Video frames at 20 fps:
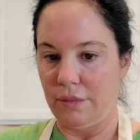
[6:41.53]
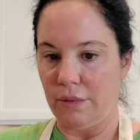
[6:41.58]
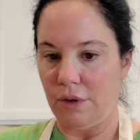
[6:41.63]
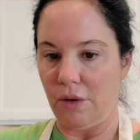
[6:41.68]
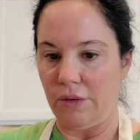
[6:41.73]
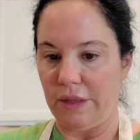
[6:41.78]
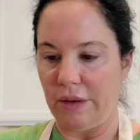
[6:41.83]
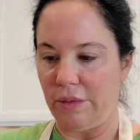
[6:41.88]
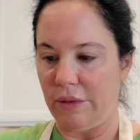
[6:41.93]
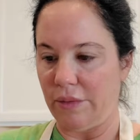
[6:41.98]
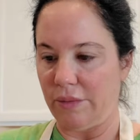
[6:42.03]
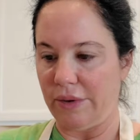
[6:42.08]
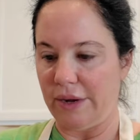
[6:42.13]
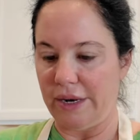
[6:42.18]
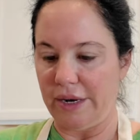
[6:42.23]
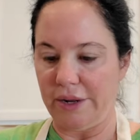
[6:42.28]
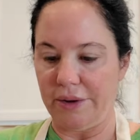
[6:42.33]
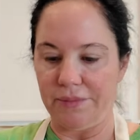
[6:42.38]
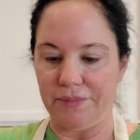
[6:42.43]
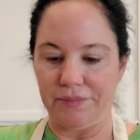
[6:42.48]
Oh, that went
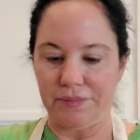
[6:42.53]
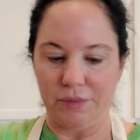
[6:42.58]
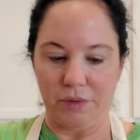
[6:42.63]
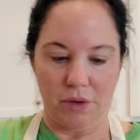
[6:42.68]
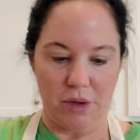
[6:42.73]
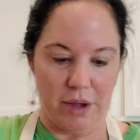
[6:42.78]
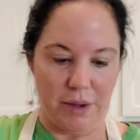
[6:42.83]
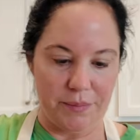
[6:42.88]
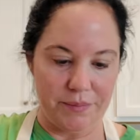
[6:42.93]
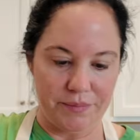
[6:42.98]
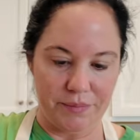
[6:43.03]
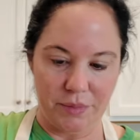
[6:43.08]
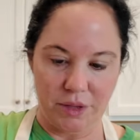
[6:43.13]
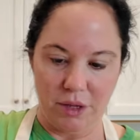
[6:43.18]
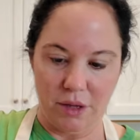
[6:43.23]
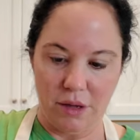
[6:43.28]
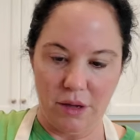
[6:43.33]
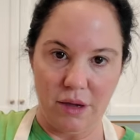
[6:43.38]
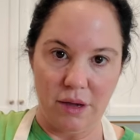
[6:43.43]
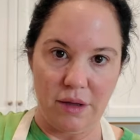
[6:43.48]
right in. Okay.
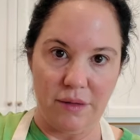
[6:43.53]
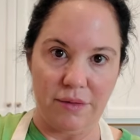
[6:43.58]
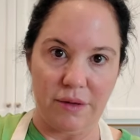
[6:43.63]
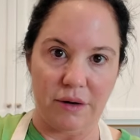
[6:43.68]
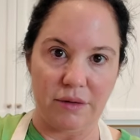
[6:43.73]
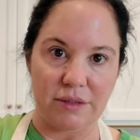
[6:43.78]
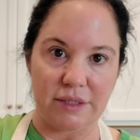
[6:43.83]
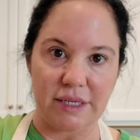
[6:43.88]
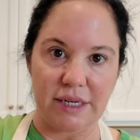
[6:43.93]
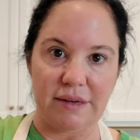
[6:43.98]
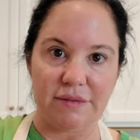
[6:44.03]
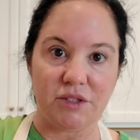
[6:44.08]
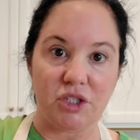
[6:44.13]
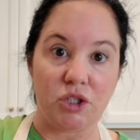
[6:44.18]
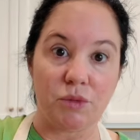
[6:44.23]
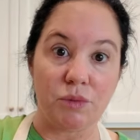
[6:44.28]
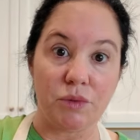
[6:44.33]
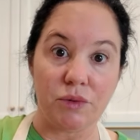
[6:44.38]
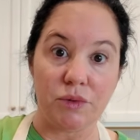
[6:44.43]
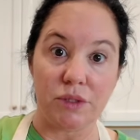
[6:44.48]
Thought I was gonna have to
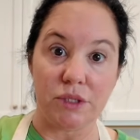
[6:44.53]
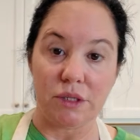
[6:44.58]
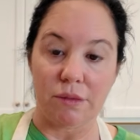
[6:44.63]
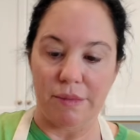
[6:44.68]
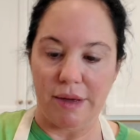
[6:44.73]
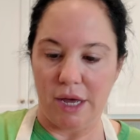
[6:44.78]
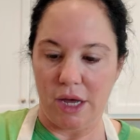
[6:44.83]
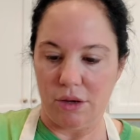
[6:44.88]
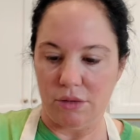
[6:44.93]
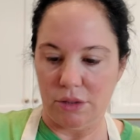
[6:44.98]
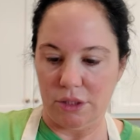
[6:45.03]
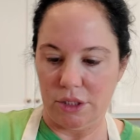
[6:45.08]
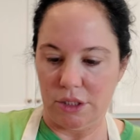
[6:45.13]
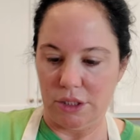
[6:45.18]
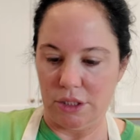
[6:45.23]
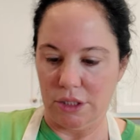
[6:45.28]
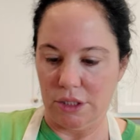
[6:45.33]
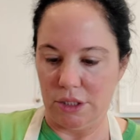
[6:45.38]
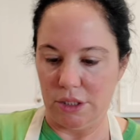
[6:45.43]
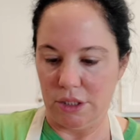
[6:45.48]
spoon some out,
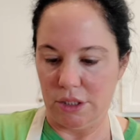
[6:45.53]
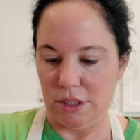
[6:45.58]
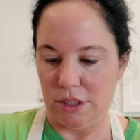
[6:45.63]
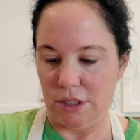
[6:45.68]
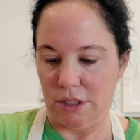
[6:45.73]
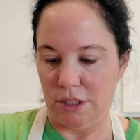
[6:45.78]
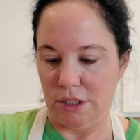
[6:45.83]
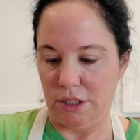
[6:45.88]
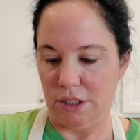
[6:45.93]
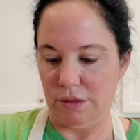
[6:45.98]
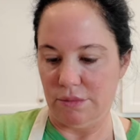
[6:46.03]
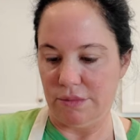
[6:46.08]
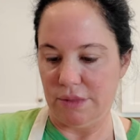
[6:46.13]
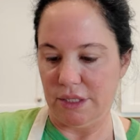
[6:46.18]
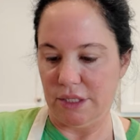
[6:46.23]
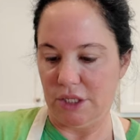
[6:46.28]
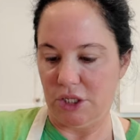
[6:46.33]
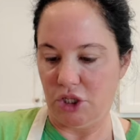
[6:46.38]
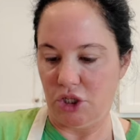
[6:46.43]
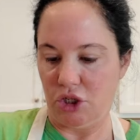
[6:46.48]
but
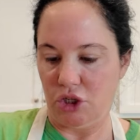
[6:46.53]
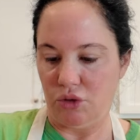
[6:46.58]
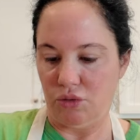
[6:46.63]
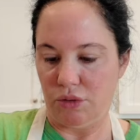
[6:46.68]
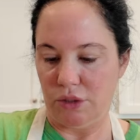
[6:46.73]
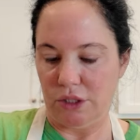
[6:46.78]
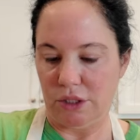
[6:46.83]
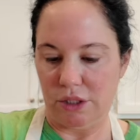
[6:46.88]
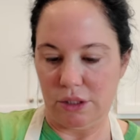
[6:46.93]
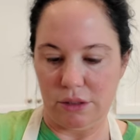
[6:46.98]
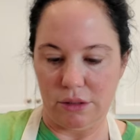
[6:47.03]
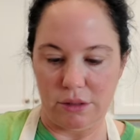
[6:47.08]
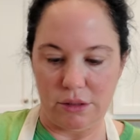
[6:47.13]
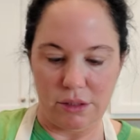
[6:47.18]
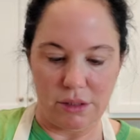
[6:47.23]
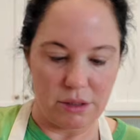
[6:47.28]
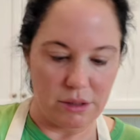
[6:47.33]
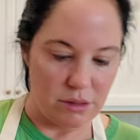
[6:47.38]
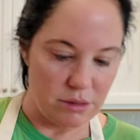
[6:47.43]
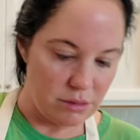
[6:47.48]
it's doing it.
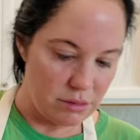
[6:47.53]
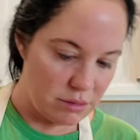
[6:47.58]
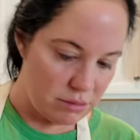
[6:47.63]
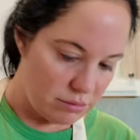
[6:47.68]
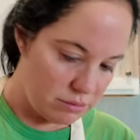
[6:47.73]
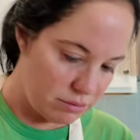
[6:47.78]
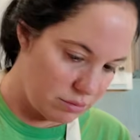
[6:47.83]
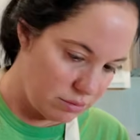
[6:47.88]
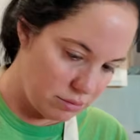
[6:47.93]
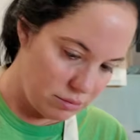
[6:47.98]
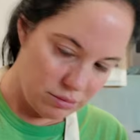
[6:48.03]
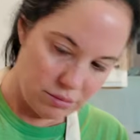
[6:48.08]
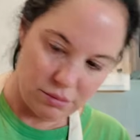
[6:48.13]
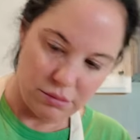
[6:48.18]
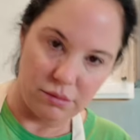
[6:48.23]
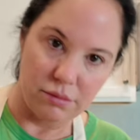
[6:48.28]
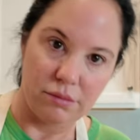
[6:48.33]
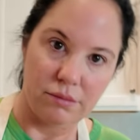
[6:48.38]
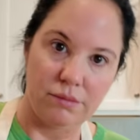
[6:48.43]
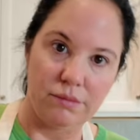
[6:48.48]
Oh,
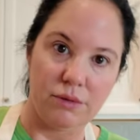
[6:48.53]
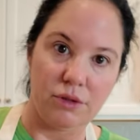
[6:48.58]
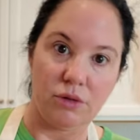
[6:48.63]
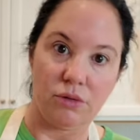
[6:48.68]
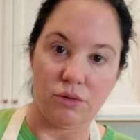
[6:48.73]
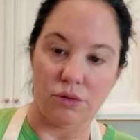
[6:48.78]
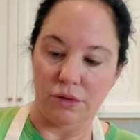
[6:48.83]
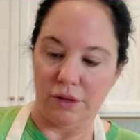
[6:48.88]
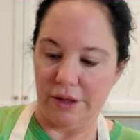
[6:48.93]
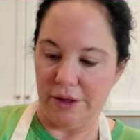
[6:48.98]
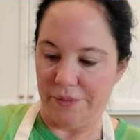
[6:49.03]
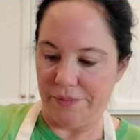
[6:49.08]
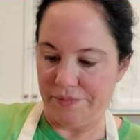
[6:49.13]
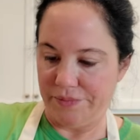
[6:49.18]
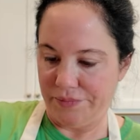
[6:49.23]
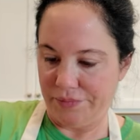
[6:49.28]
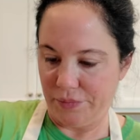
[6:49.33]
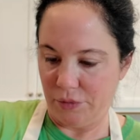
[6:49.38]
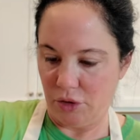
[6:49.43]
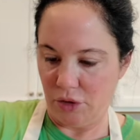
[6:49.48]
don't do that.
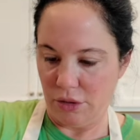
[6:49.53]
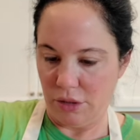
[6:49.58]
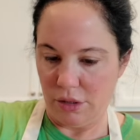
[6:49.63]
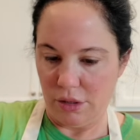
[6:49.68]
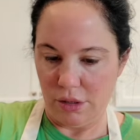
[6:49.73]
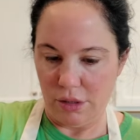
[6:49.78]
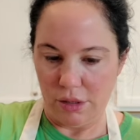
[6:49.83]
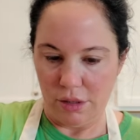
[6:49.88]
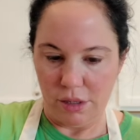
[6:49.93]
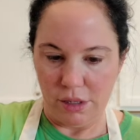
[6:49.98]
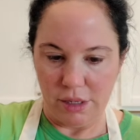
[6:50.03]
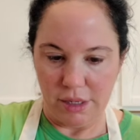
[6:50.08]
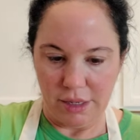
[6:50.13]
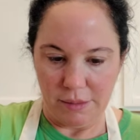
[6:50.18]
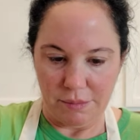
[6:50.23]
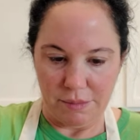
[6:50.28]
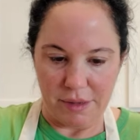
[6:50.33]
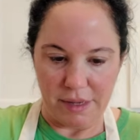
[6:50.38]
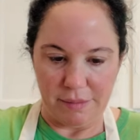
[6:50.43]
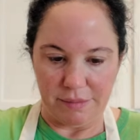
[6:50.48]

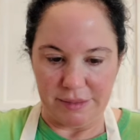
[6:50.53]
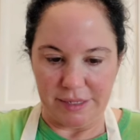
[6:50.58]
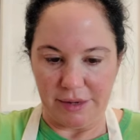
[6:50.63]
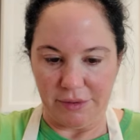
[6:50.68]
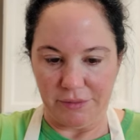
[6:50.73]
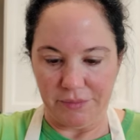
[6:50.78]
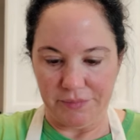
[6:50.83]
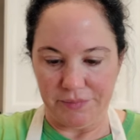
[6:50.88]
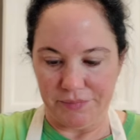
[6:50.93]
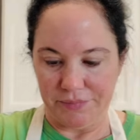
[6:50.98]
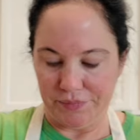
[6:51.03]
It popped out.